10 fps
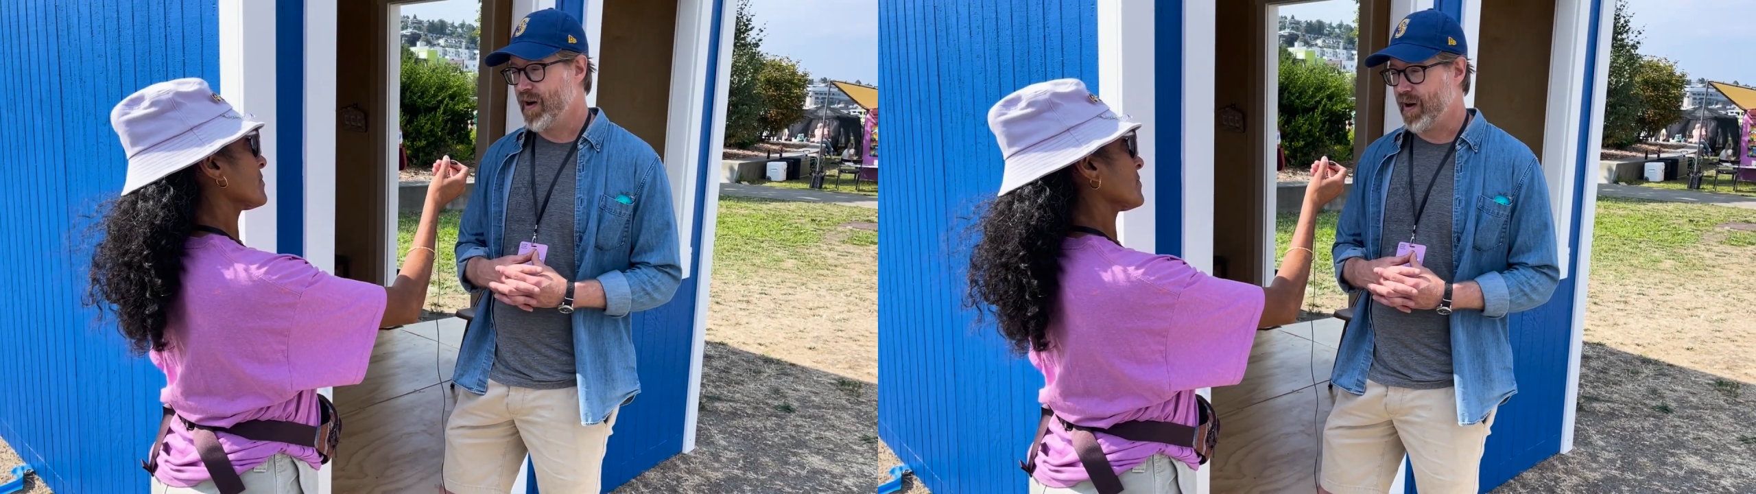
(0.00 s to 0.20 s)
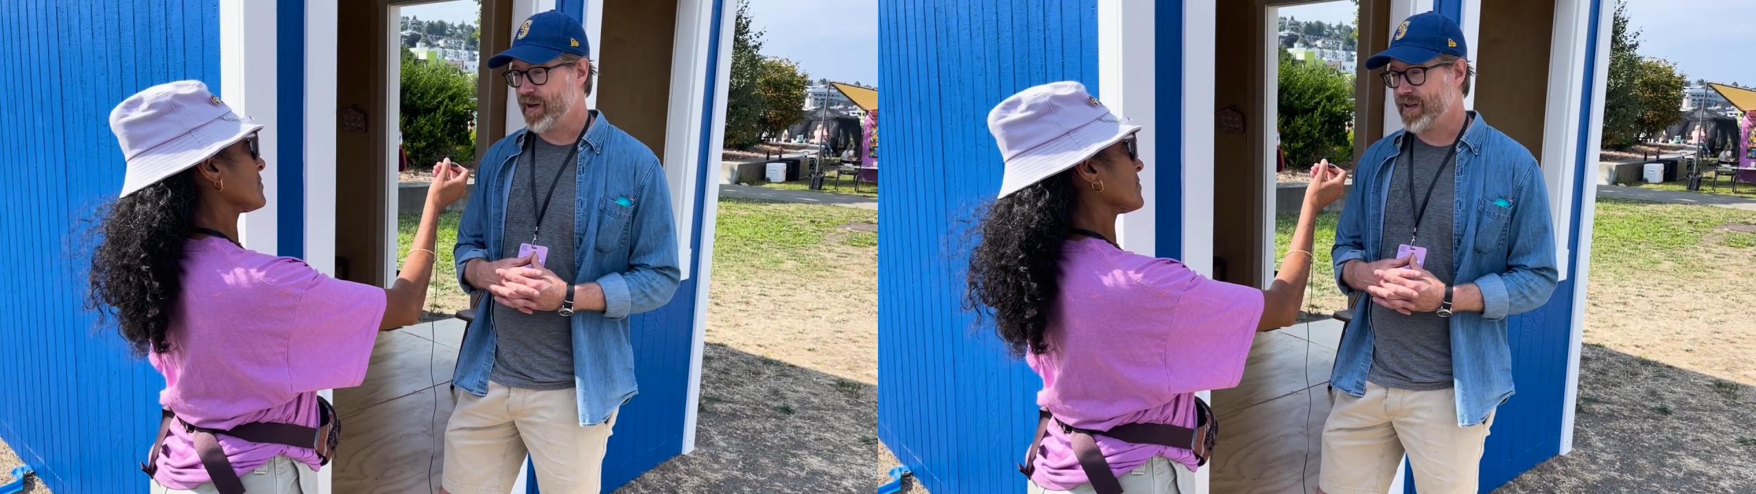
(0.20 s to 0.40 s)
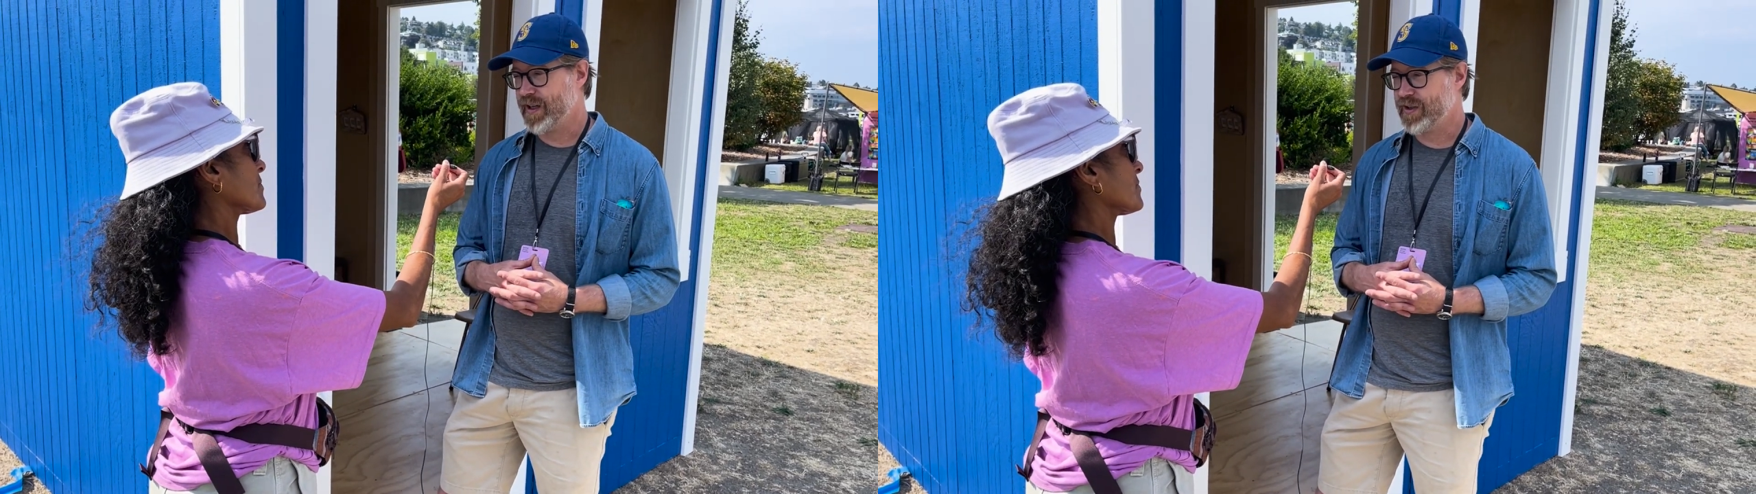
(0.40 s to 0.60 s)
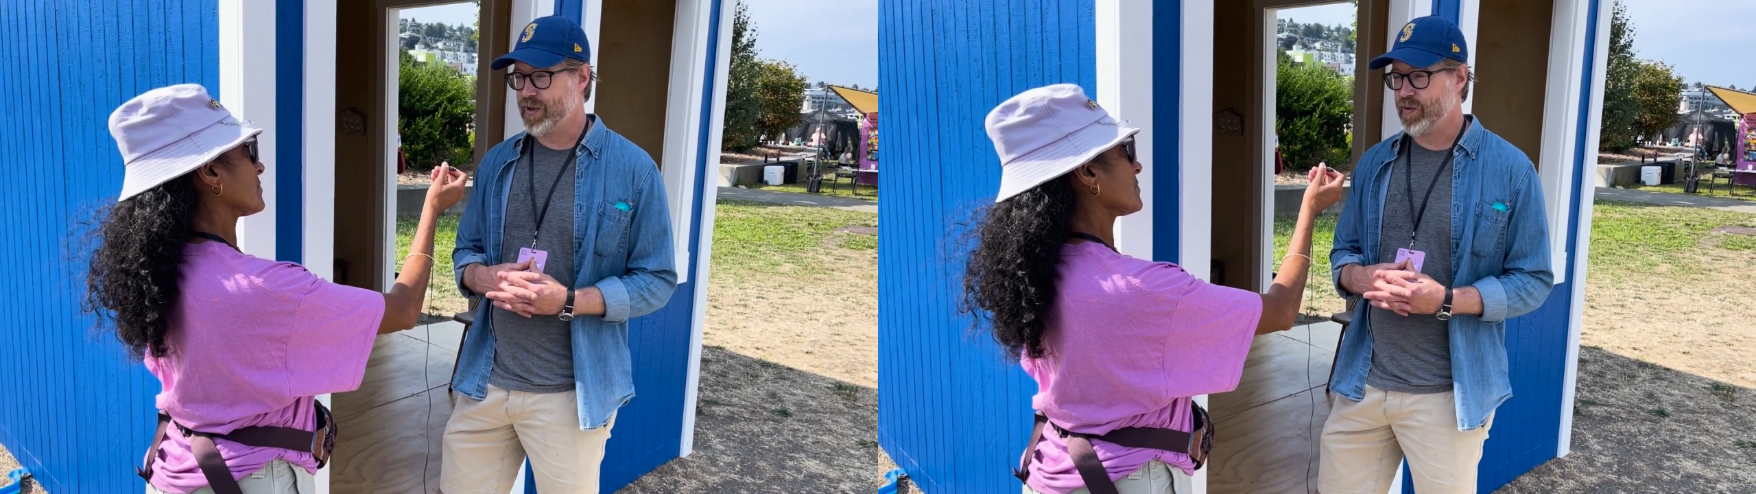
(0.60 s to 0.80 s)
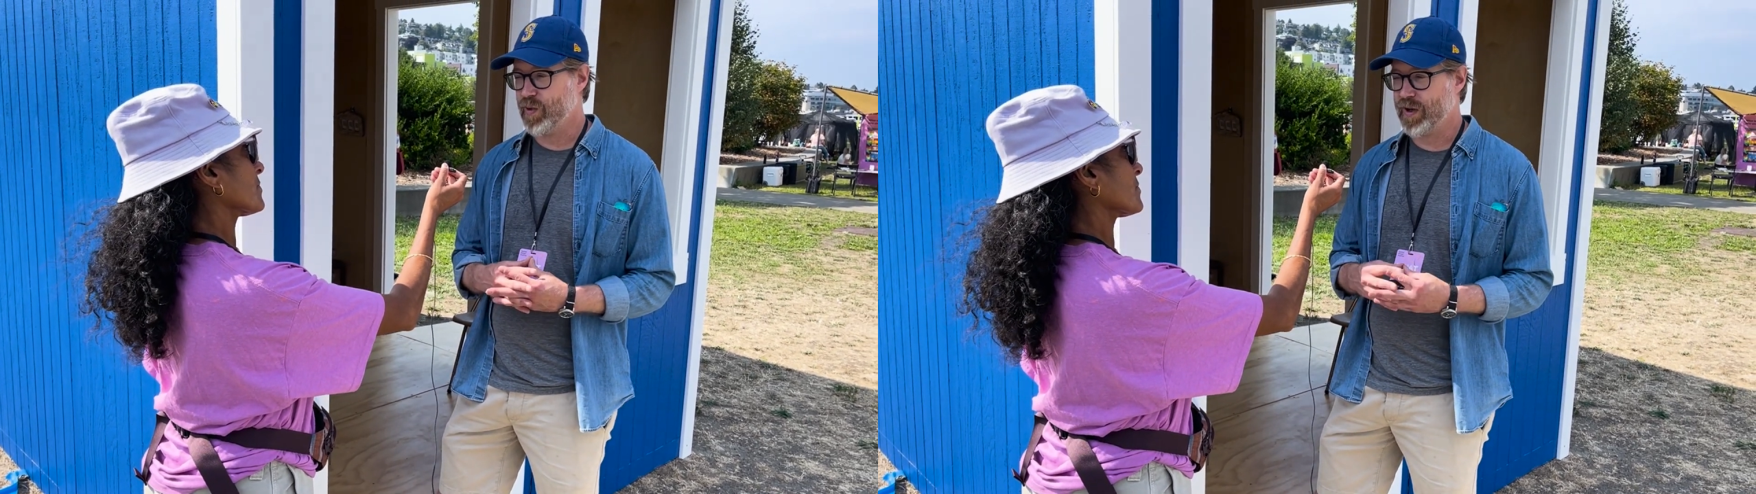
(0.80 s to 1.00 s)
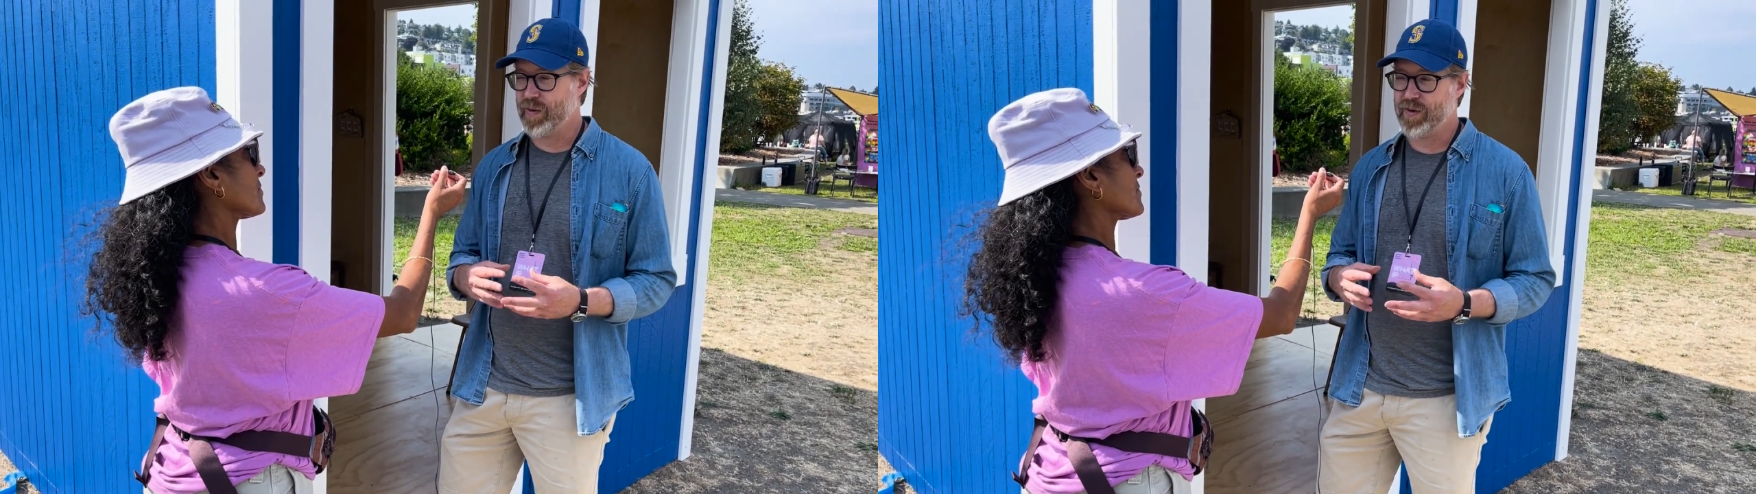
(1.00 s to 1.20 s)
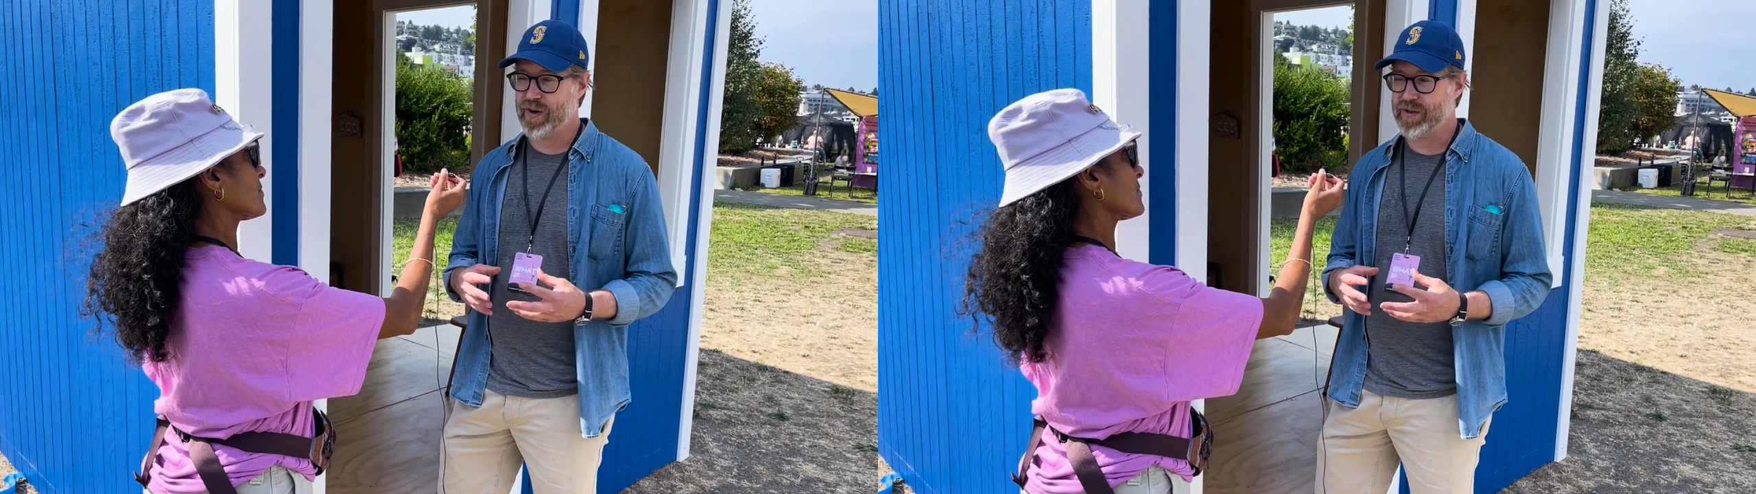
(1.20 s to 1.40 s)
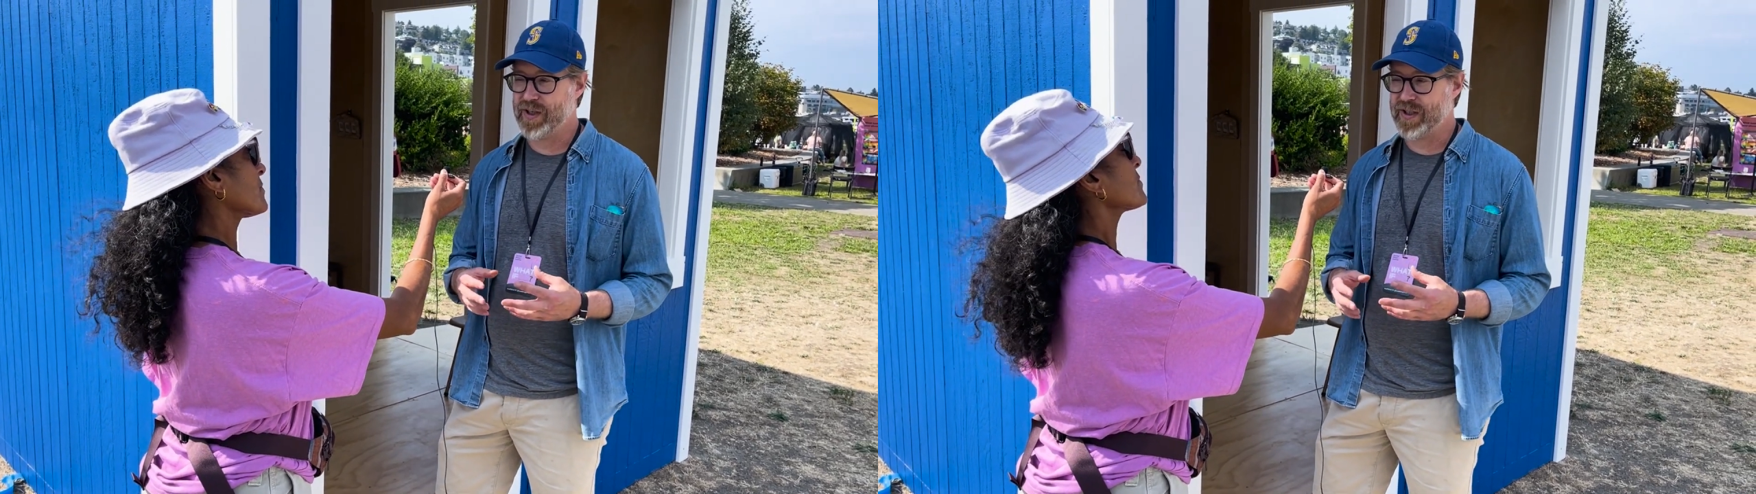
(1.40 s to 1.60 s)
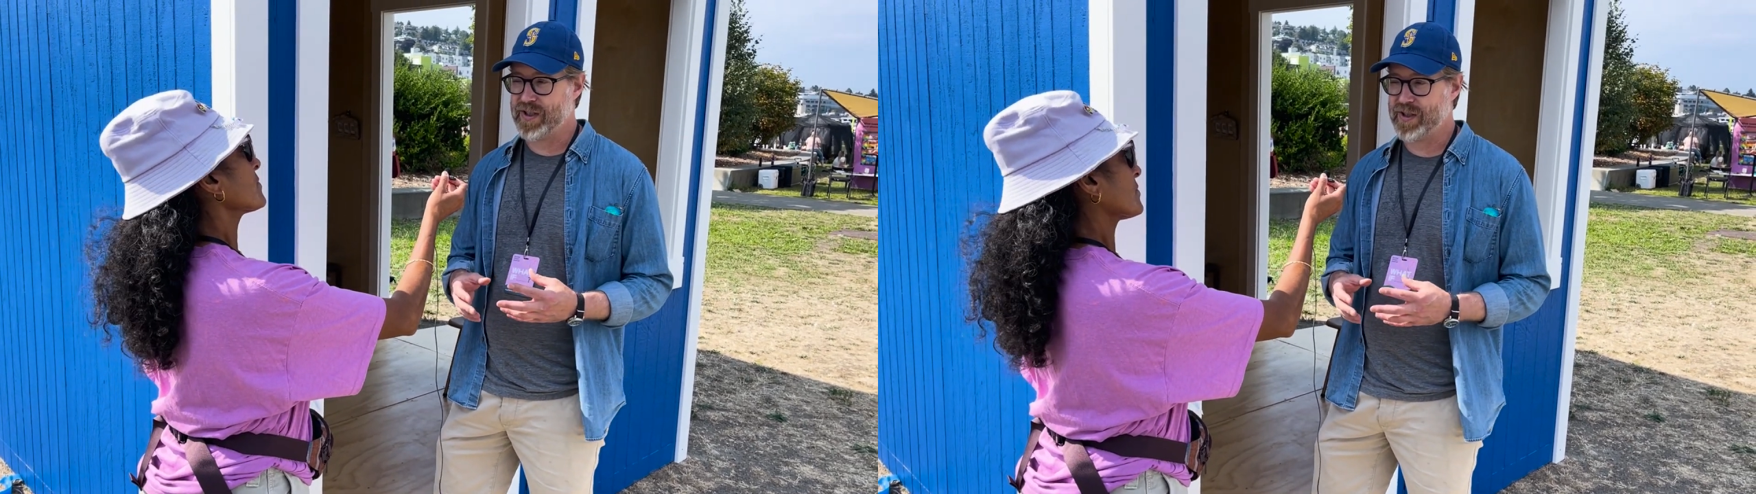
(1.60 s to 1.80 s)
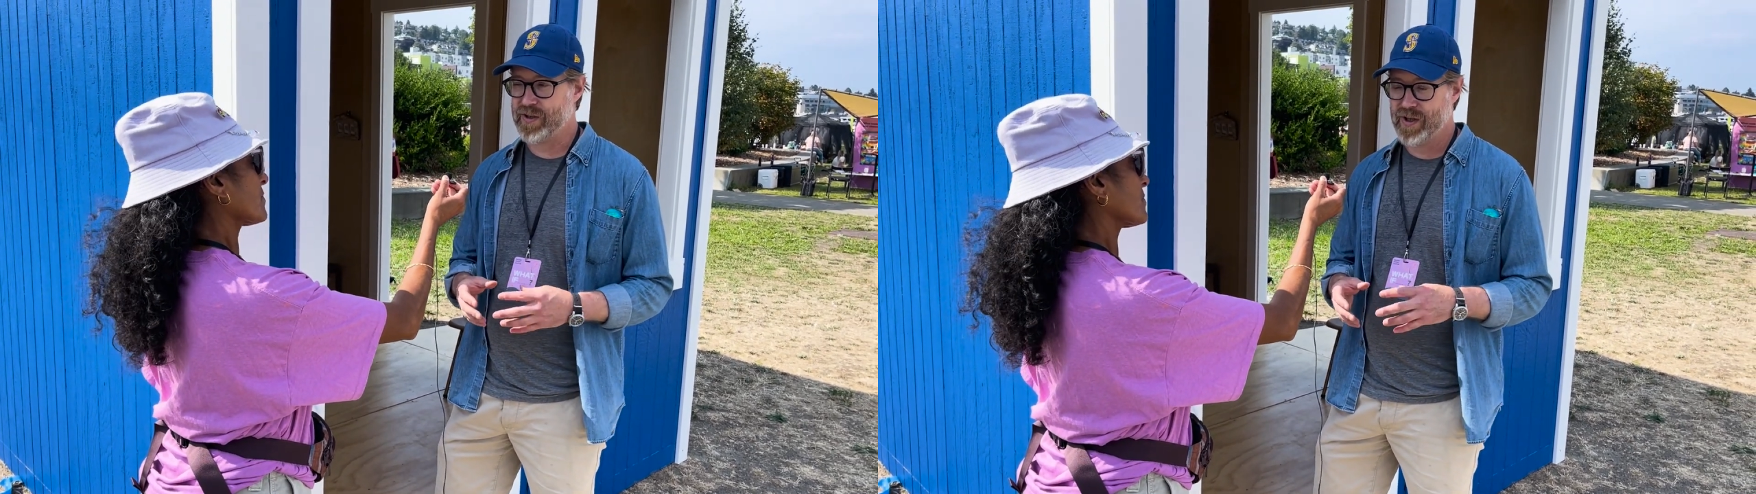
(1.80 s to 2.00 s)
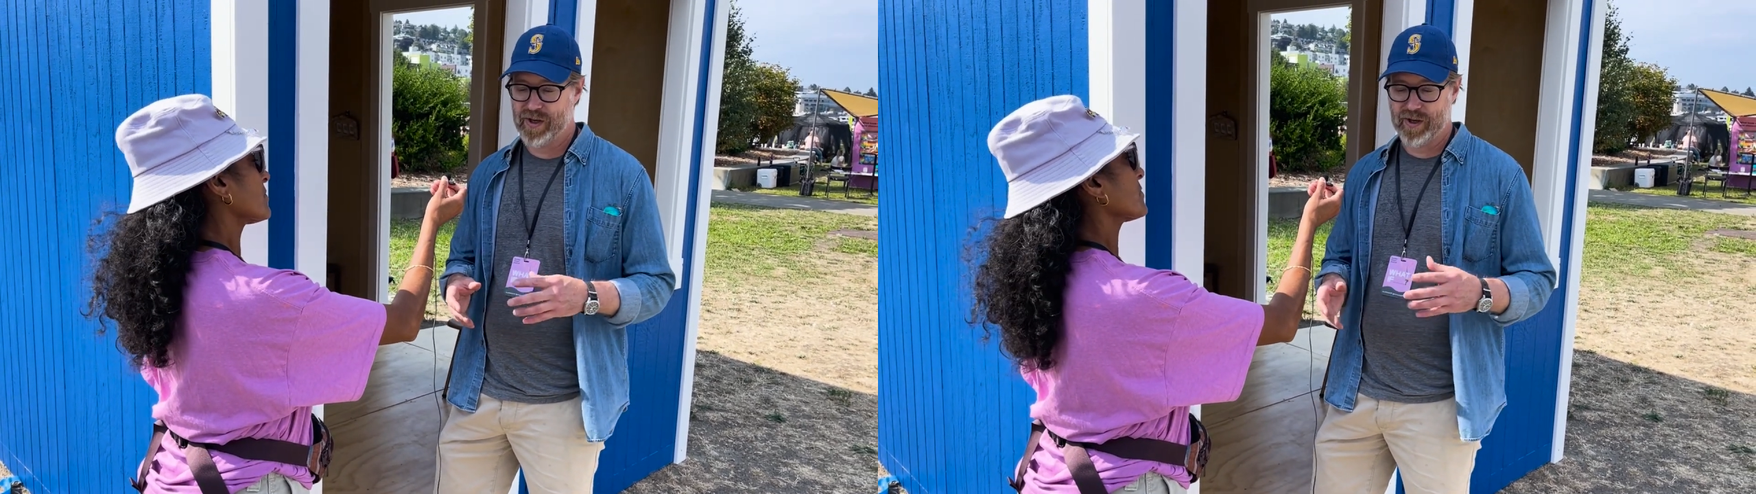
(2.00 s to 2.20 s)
architects who work on projects